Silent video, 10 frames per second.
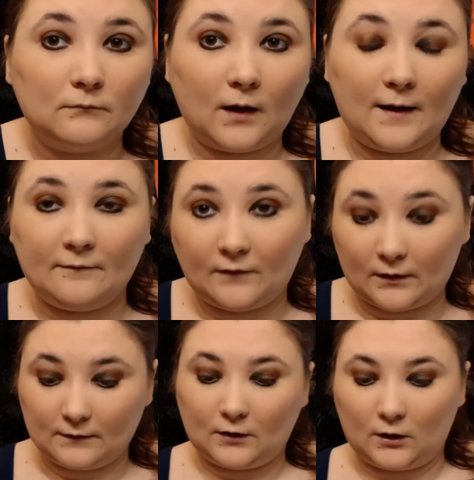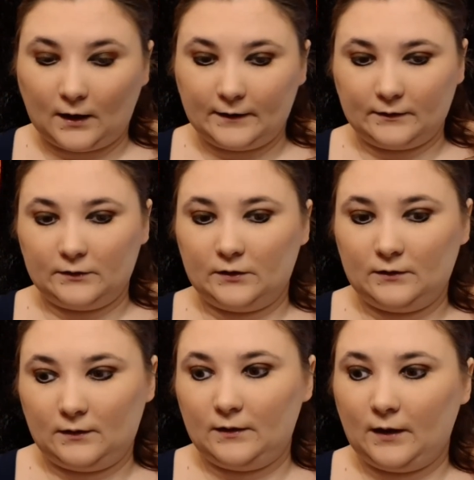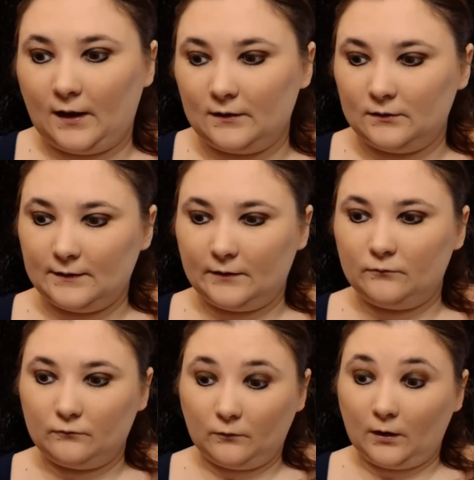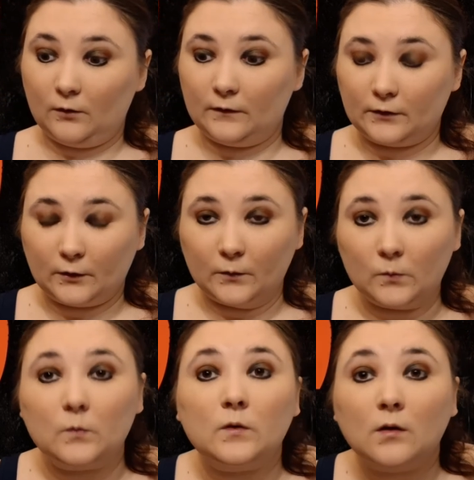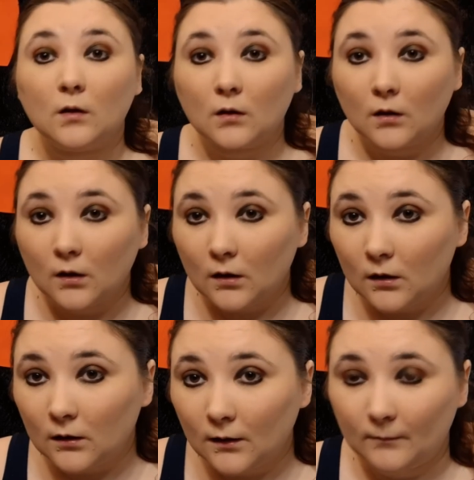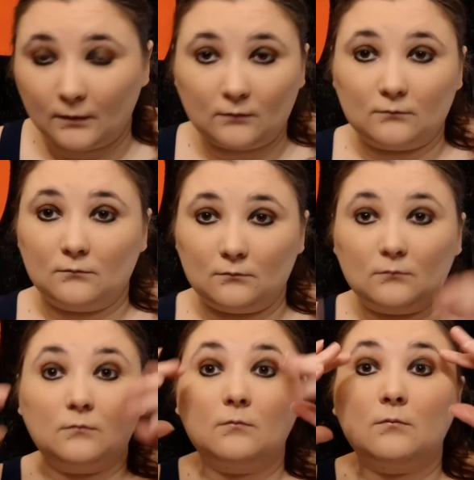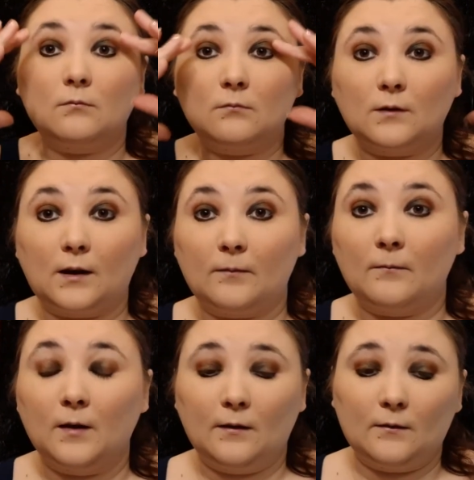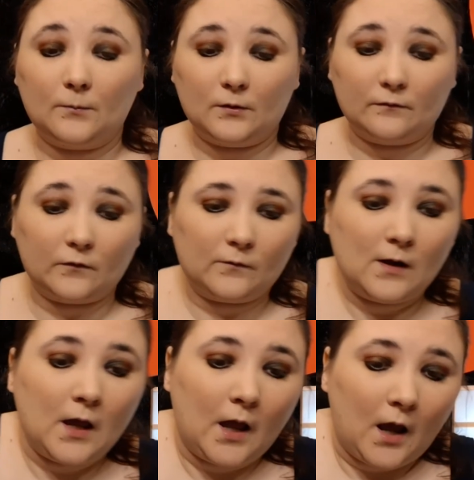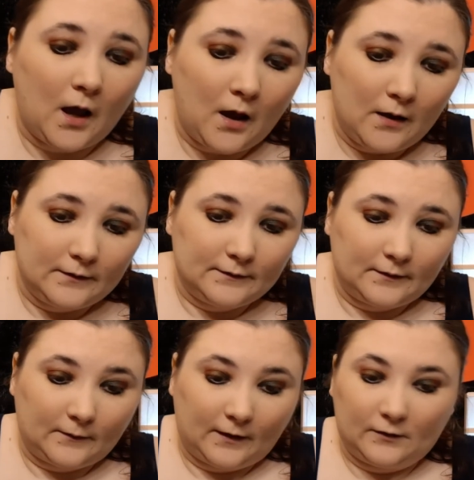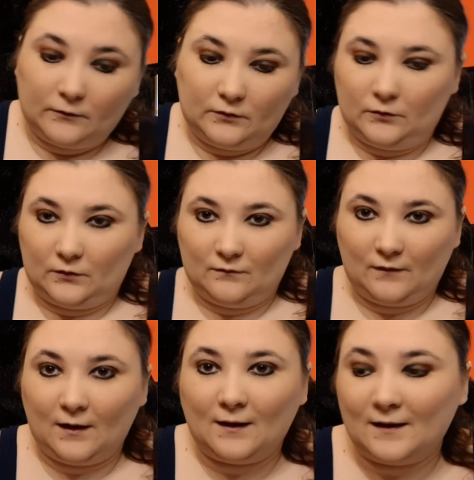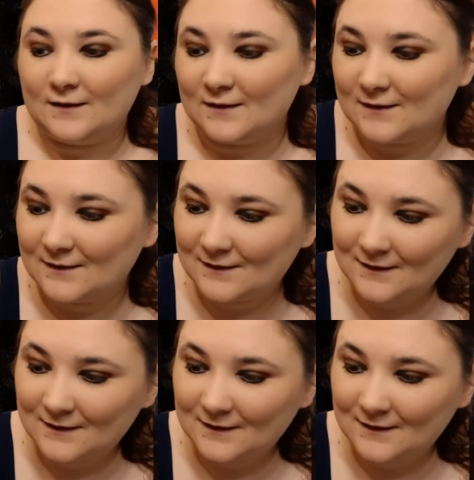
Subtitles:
I have very dark eyelashes and they kind of stand well on their own. I mean, look at them. They're beautiful. So I don't use fake lashes.